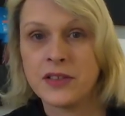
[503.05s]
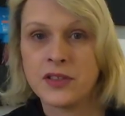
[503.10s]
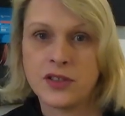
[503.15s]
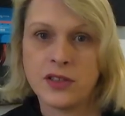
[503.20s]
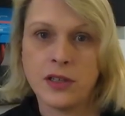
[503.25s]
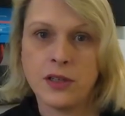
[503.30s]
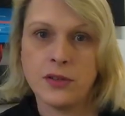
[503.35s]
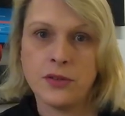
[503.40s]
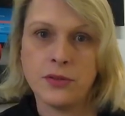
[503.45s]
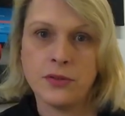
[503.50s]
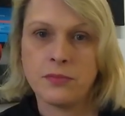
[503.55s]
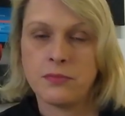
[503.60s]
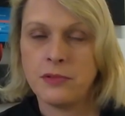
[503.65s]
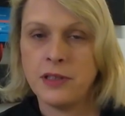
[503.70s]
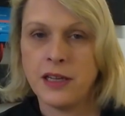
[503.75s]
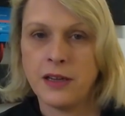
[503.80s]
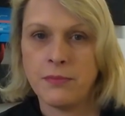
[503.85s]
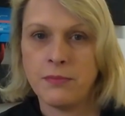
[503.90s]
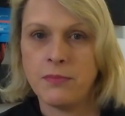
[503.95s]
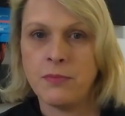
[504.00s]
So
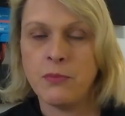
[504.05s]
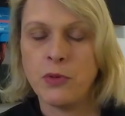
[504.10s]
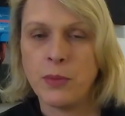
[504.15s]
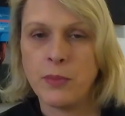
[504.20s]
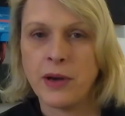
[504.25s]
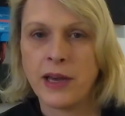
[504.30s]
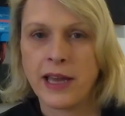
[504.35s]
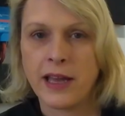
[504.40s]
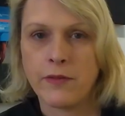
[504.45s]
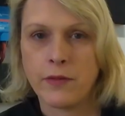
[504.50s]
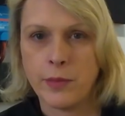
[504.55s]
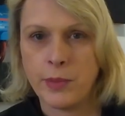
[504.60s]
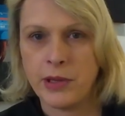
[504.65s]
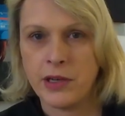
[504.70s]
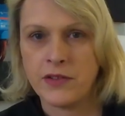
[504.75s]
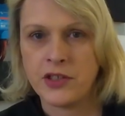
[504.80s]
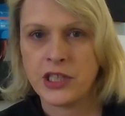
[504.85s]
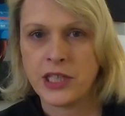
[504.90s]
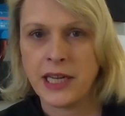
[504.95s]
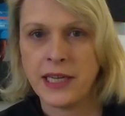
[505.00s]
yeah, we might have a bit
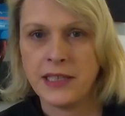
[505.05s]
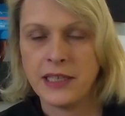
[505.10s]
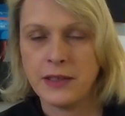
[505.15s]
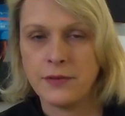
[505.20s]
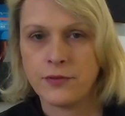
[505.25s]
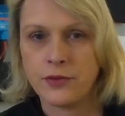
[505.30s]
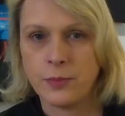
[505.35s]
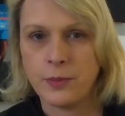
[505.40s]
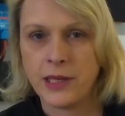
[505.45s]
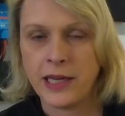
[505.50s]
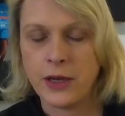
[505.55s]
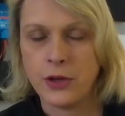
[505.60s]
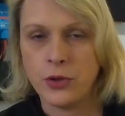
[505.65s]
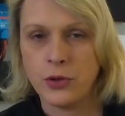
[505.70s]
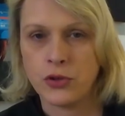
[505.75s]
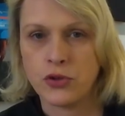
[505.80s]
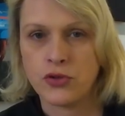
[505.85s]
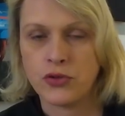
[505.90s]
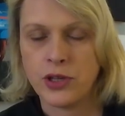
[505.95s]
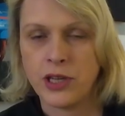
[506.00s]
of shading from that
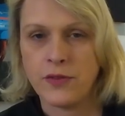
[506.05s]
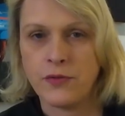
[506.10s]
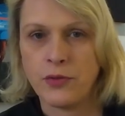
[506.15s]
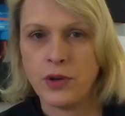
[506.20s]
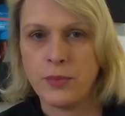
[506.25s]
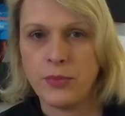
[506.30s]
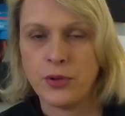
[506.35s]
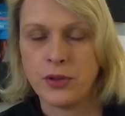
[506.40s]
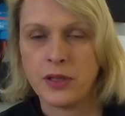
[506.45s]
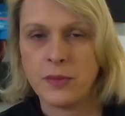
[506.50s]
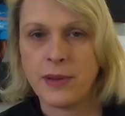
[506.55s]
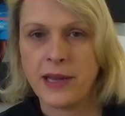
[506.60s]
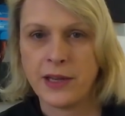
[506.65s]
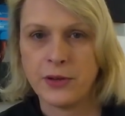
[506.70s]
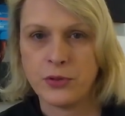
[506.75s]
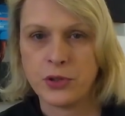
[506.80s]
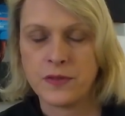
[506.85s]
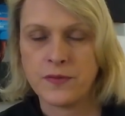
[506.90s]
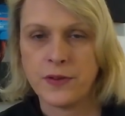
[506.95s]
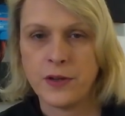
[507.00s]
oak tree if we put the
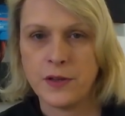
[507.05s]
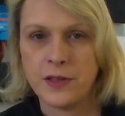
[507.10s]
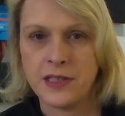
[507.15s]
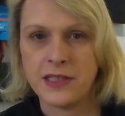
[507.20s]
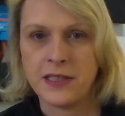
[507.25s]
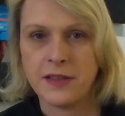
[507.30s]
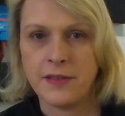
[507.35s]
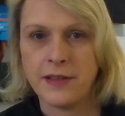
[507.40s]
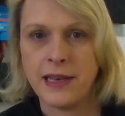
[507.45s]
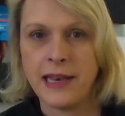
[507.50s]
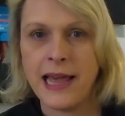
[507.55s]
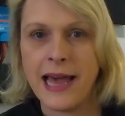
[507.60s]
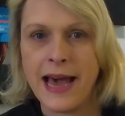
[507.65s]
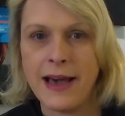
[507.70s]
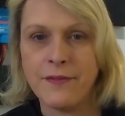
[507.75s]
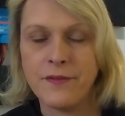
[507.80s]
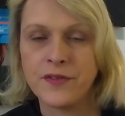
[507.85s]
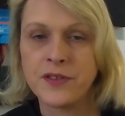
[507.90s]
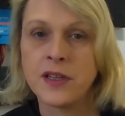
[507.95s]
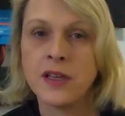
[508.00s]
panels further to the
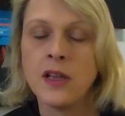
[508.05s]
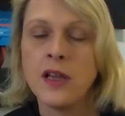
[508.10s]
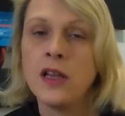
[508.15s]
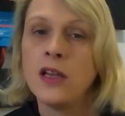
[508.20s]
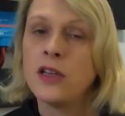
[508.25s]
left.